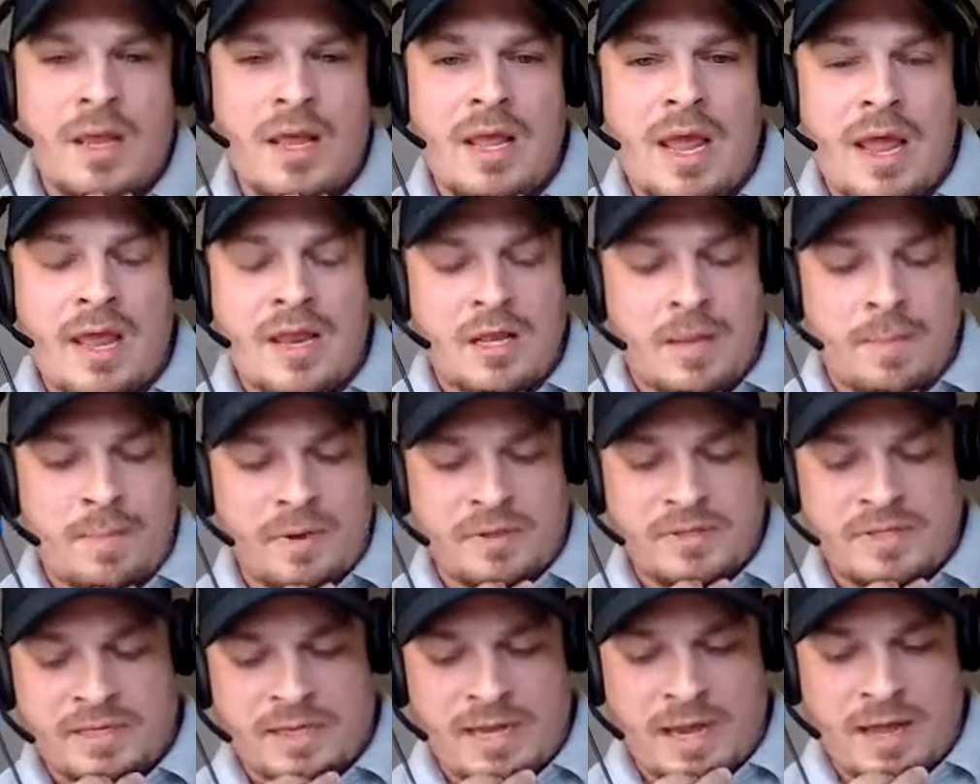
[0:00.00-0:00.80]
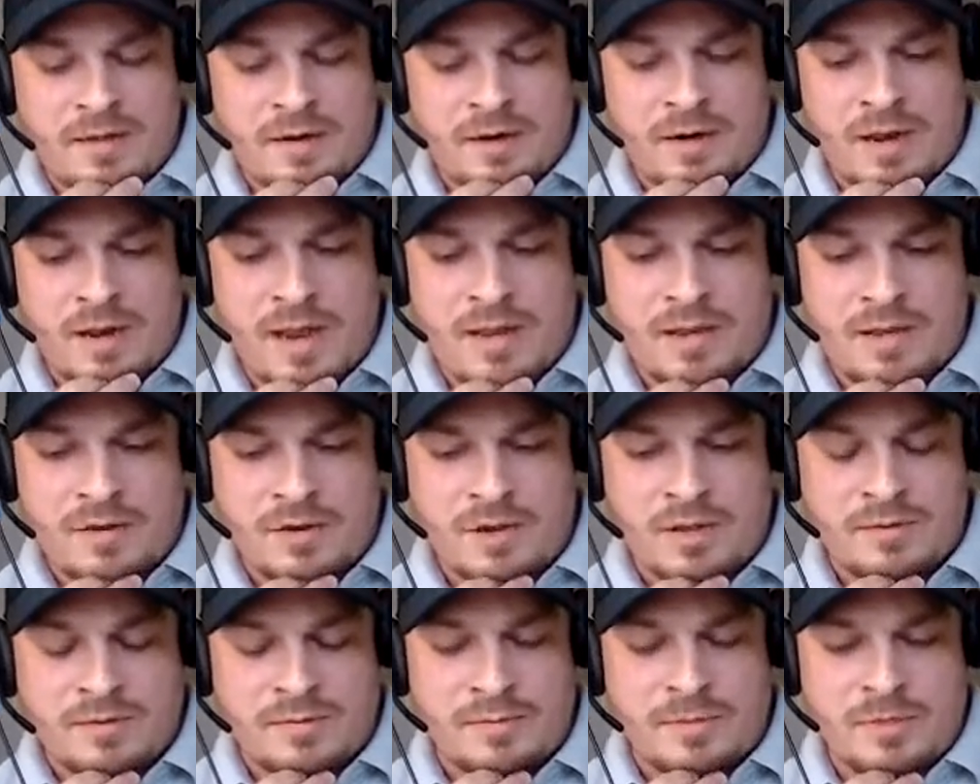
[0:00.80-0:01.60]
and you could put together
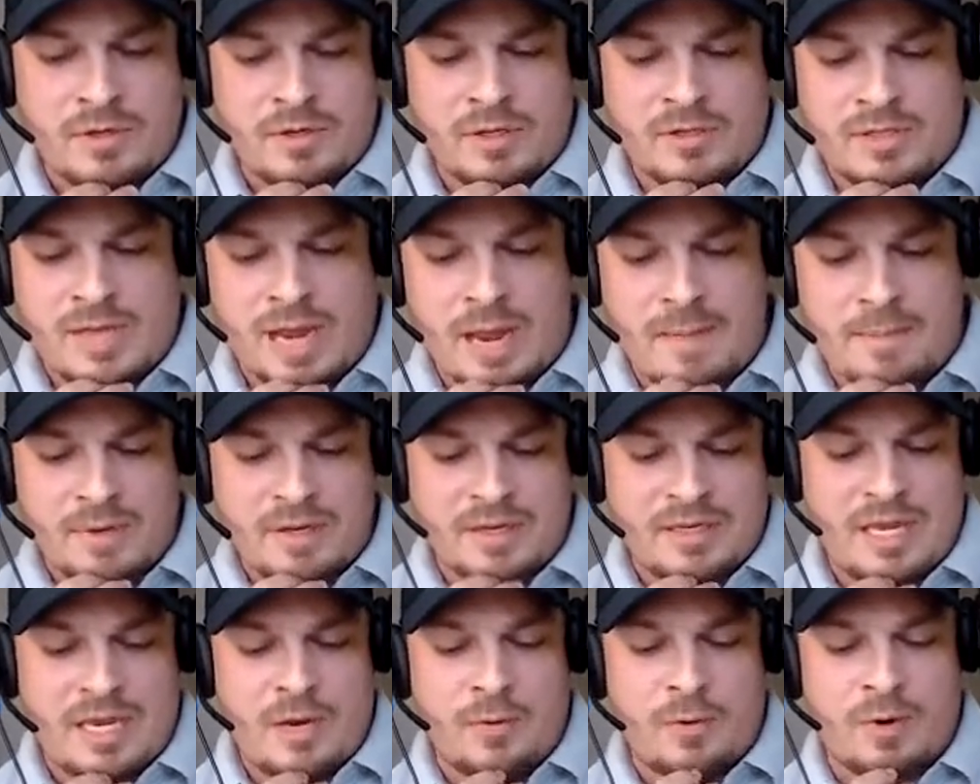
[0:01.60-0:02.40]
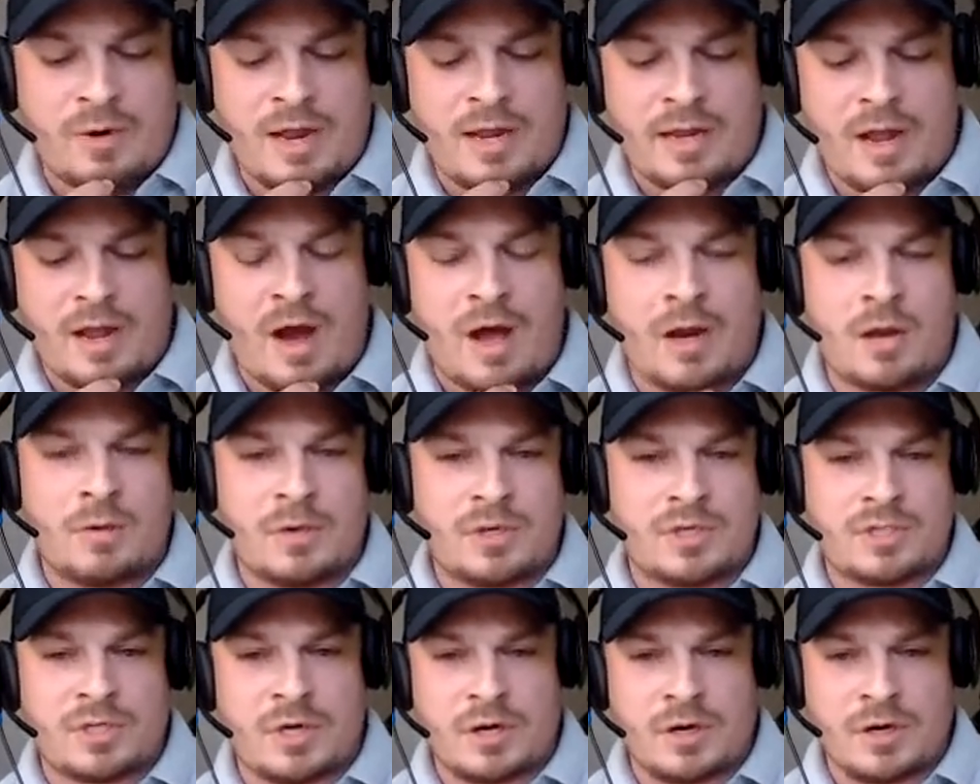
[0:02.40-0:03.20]
you could type in a keyword like auto
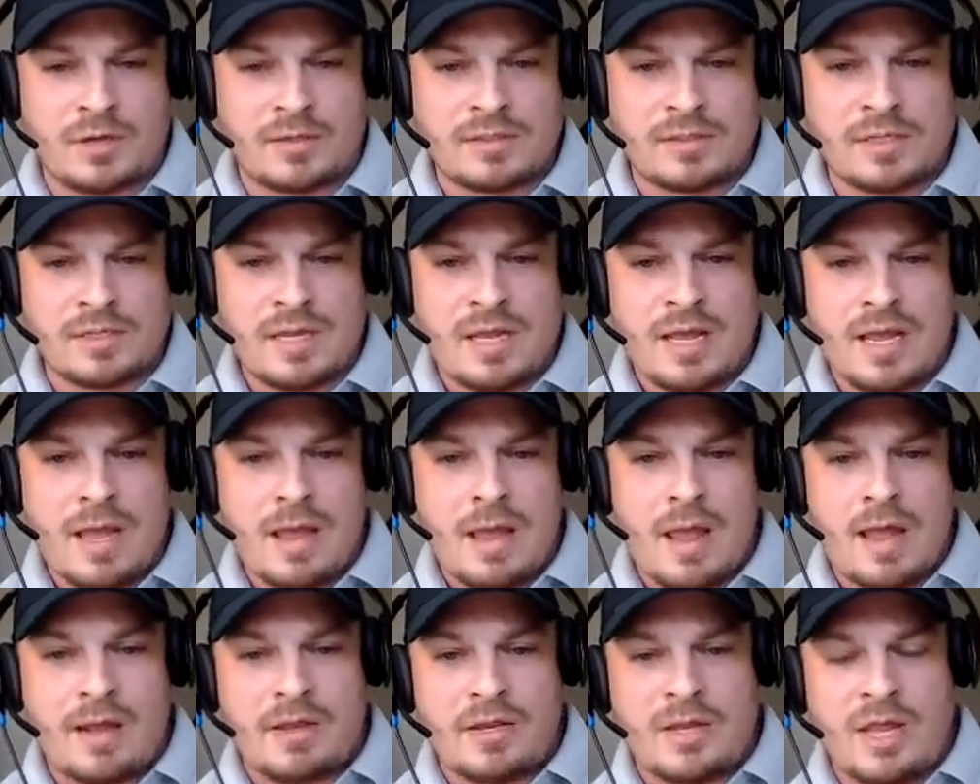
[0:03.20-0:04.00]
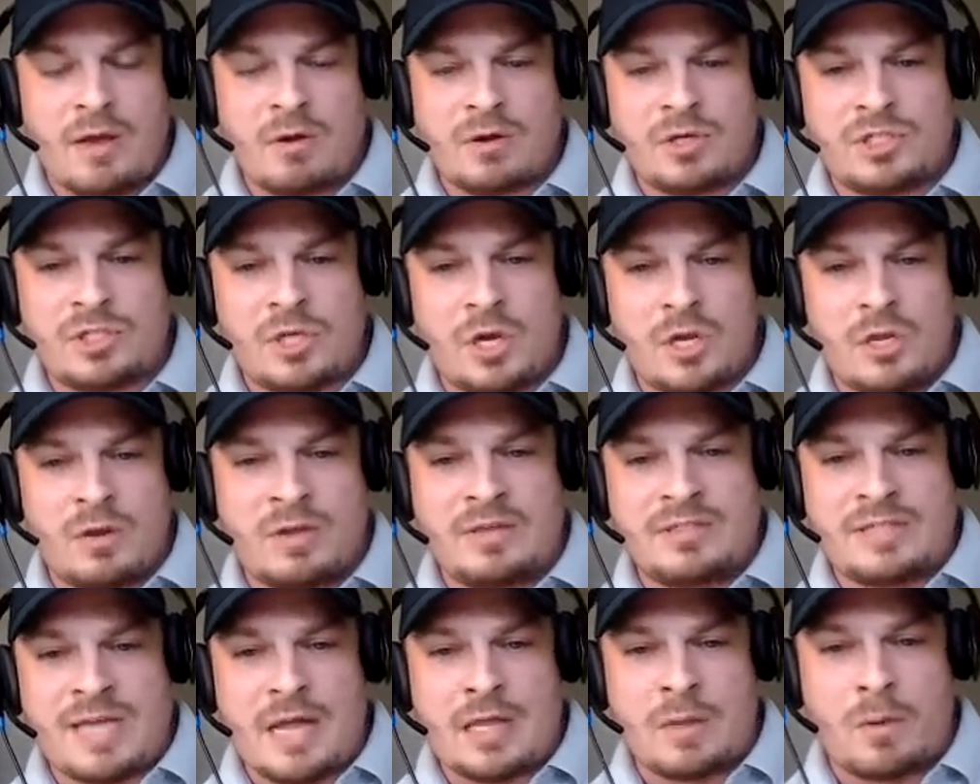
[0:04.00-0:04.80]
insurance, and it will show you
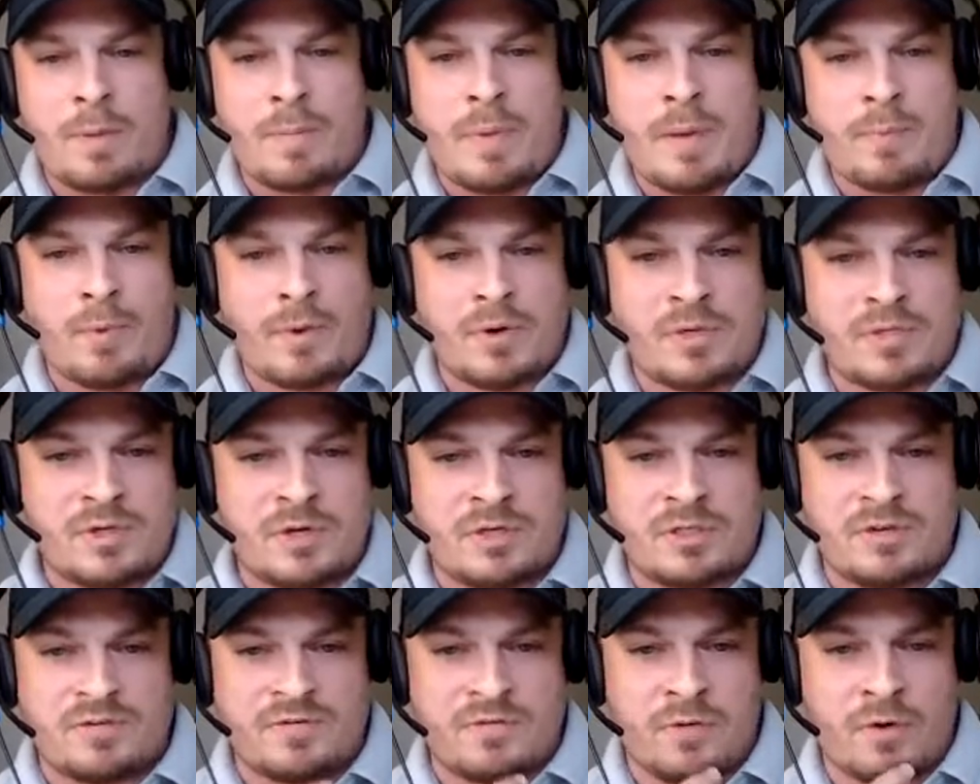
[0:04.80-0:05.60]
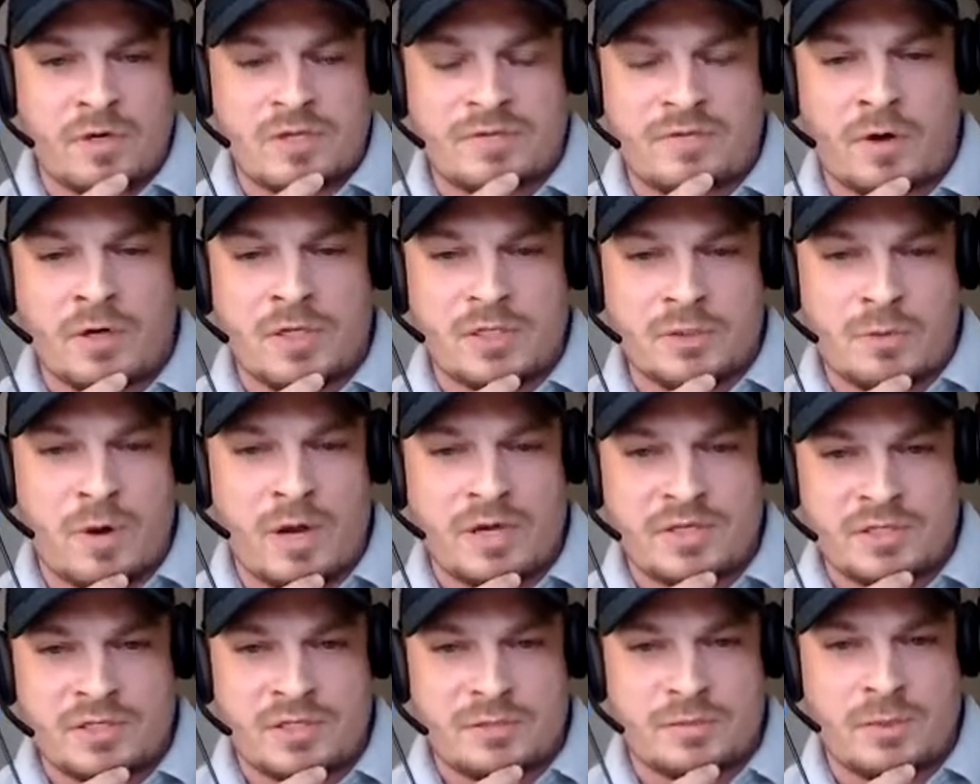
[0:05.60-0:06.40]
exactly what people are searching for as far as
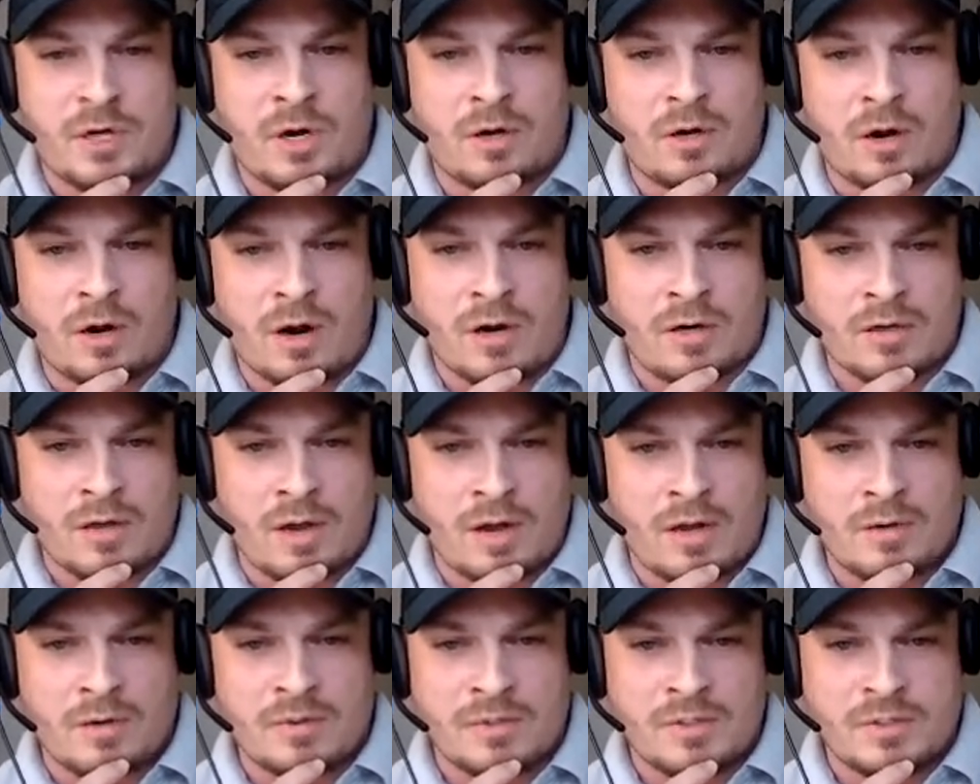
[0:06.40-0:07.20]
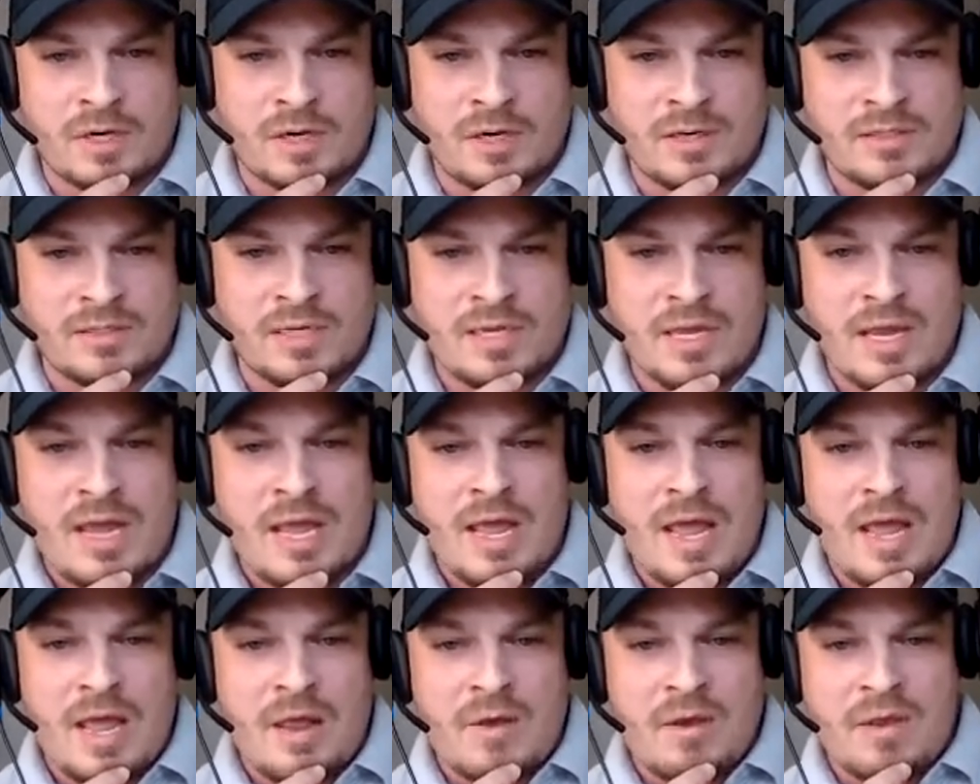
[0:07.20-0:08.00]
questions regarding auto insurance.
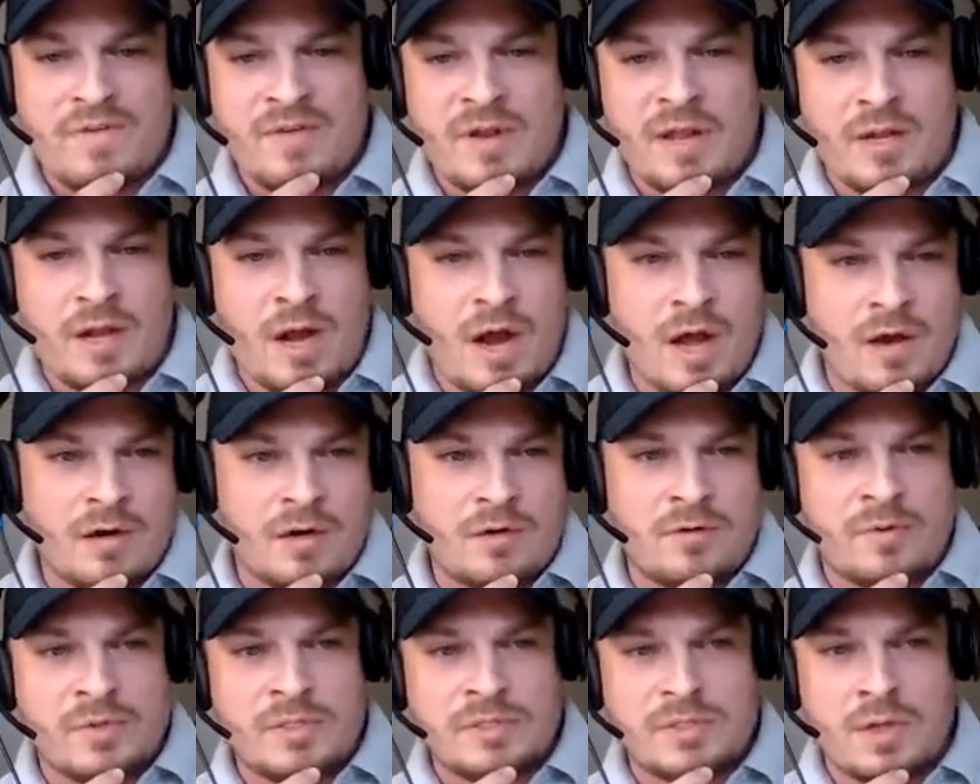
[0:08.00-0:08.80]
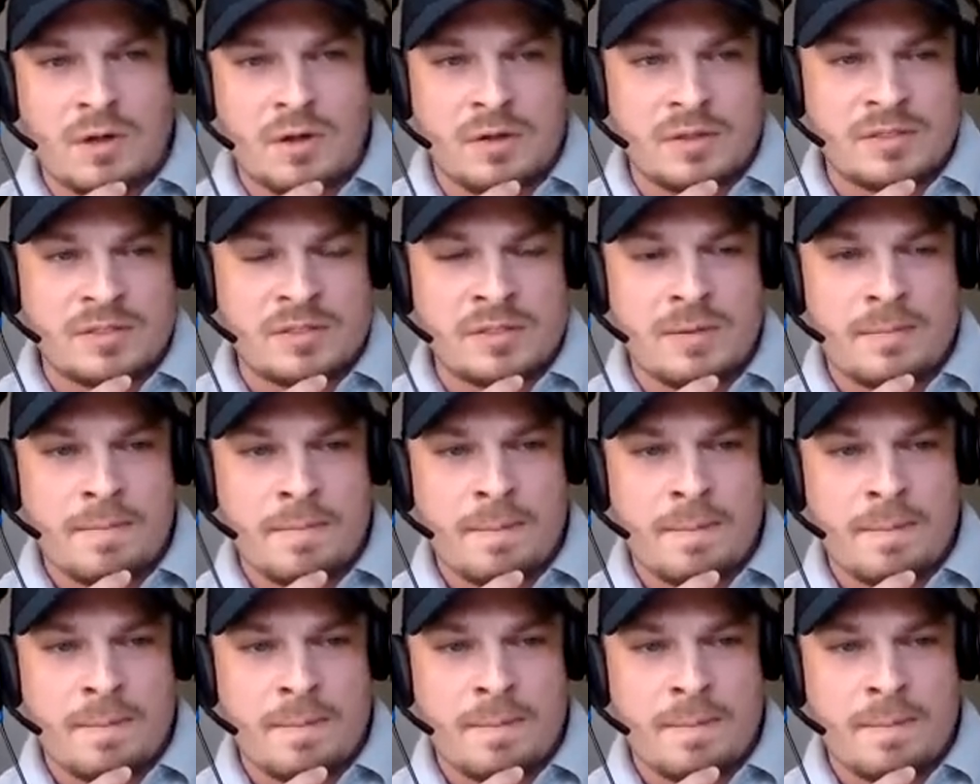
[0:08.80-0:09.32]
It'll give you like 100 results.